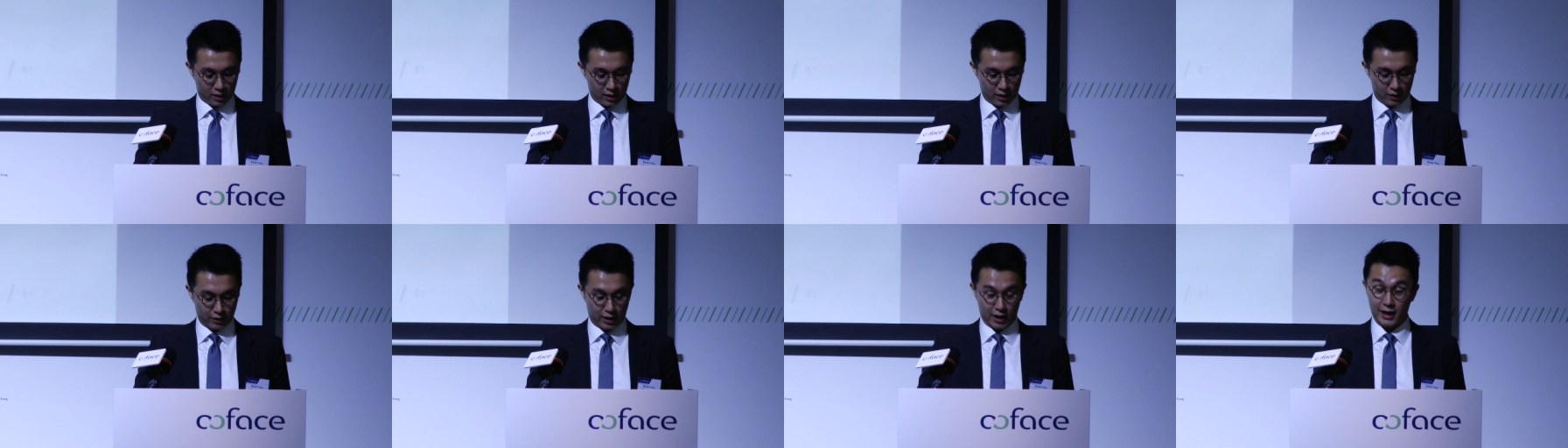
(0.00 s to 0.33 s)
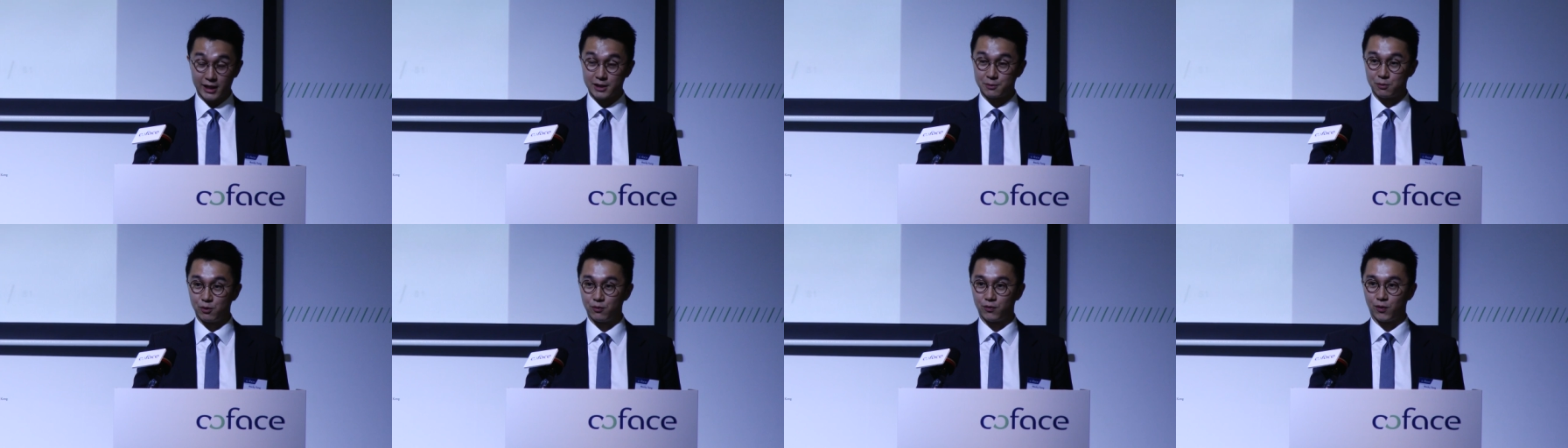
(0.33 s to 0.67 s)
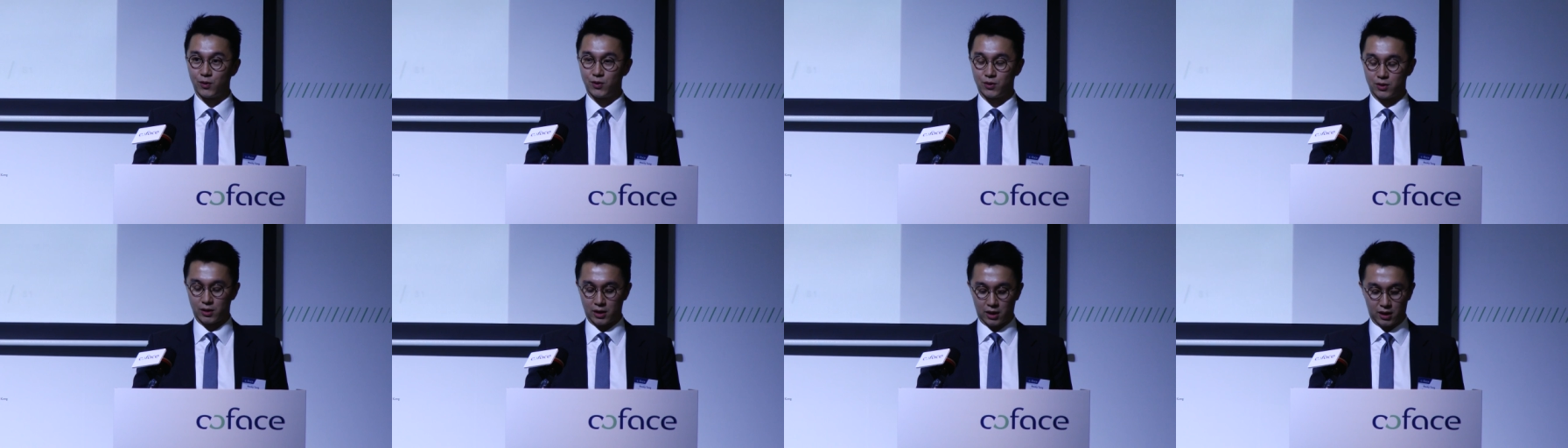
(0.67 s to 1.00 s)
Okay, let's move
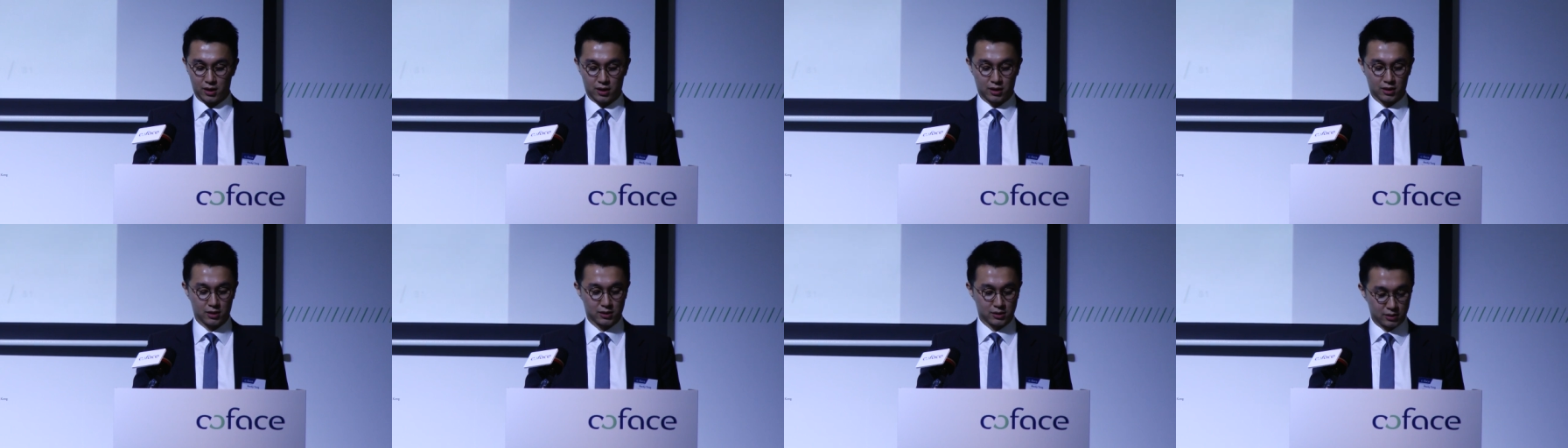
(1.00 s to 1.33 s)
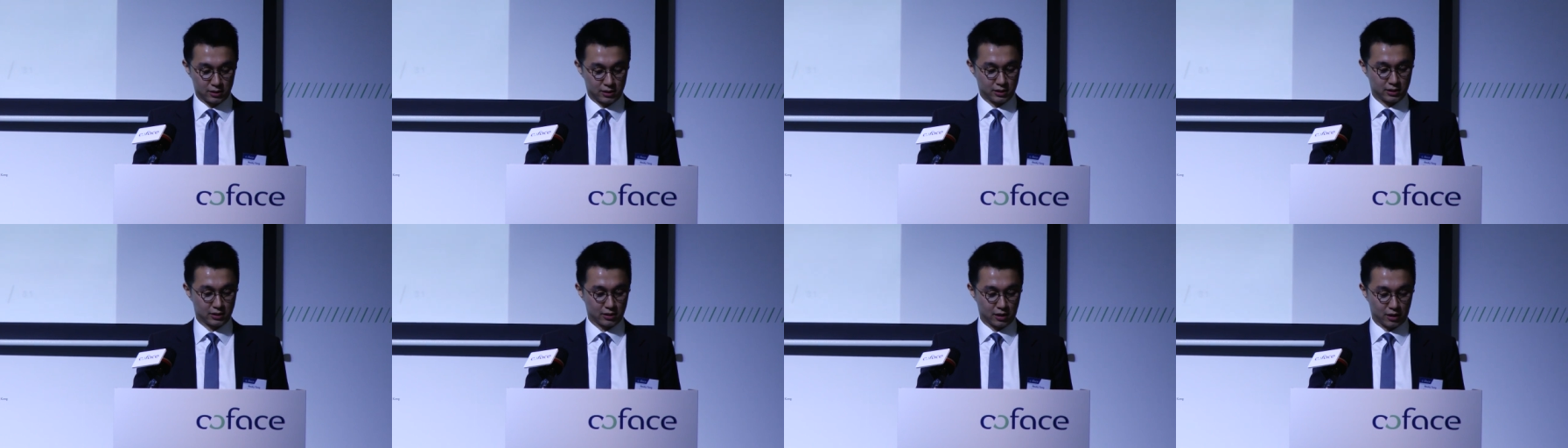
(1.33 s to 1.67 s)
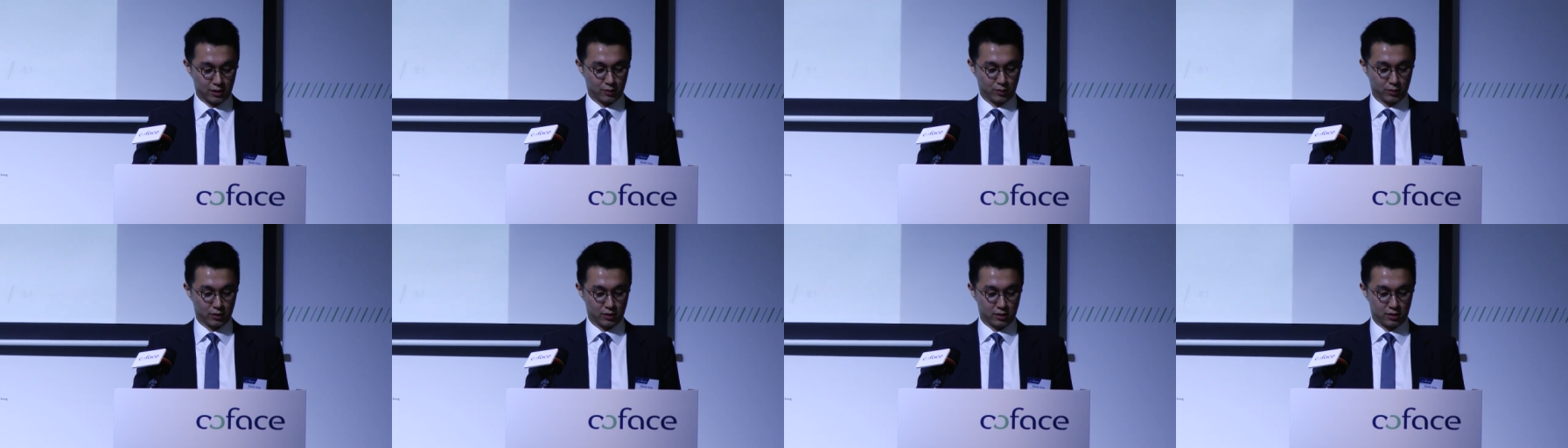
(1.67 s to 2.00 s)
on and
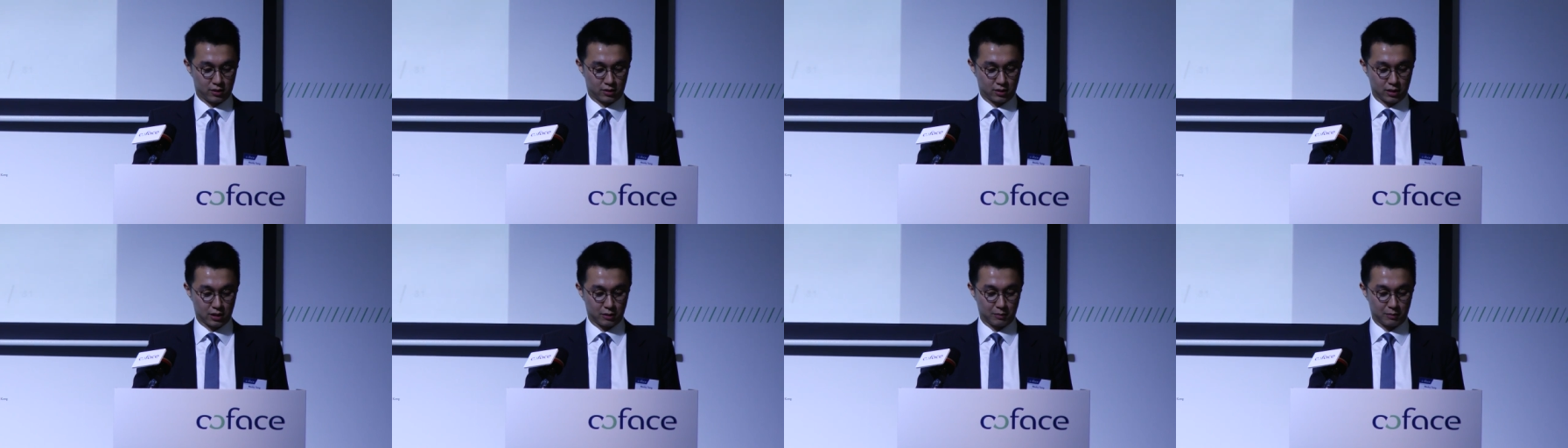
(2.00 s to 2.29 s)
start with the